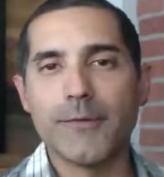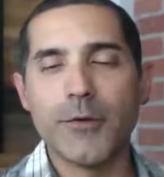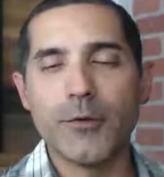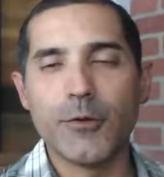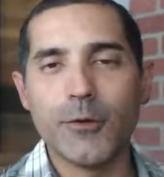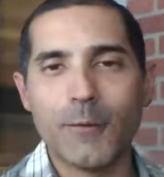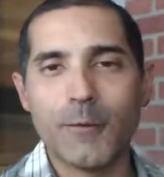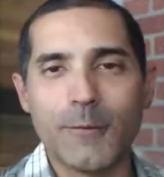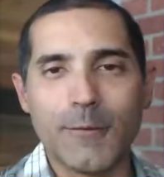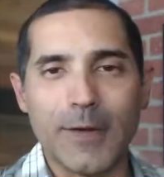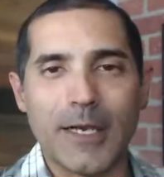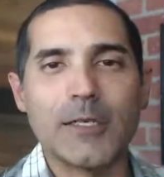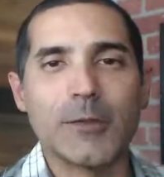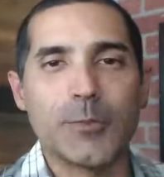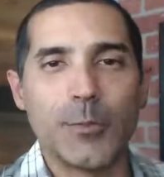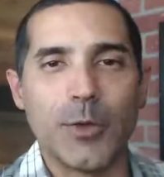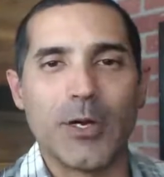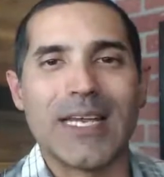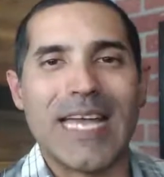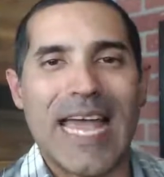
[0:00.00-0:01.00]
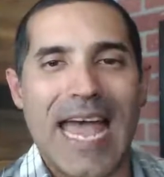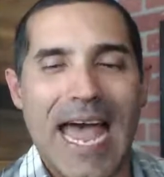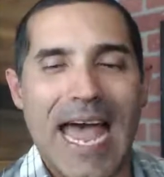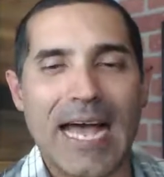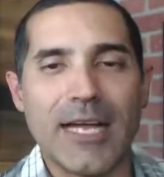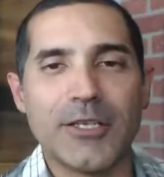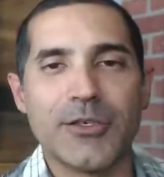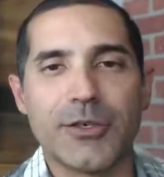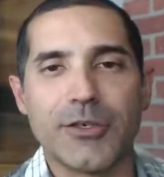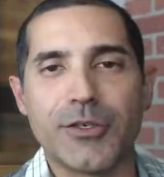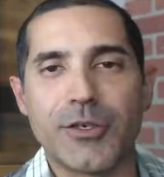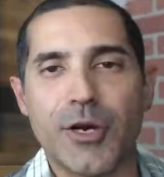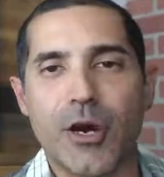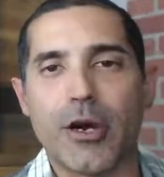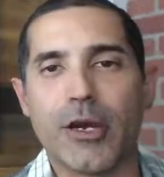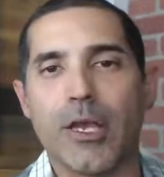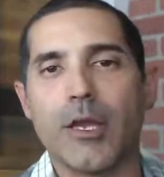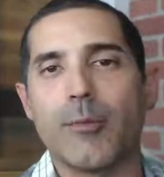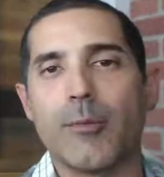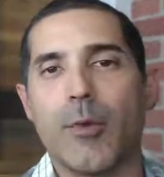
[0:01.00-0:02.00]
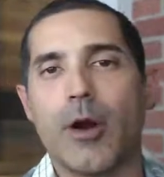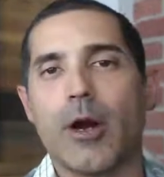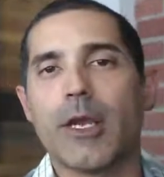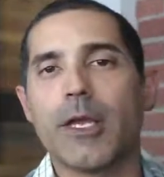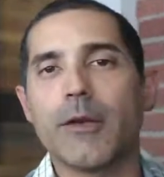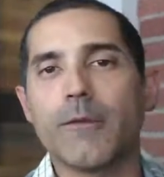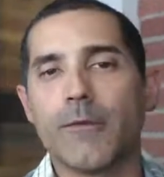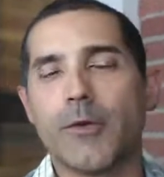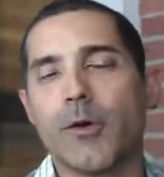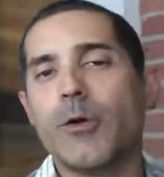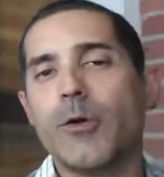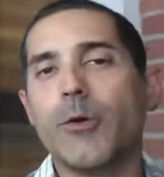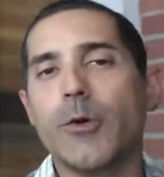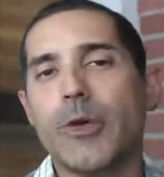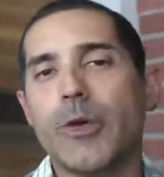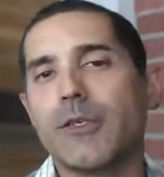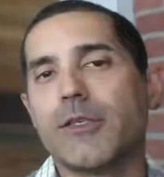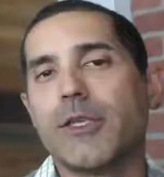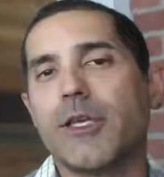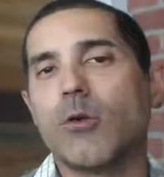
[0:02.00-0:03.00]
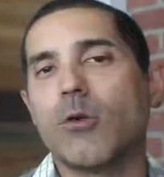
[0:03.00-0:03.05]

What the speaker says: If you do Facebook ads, your target market for who it is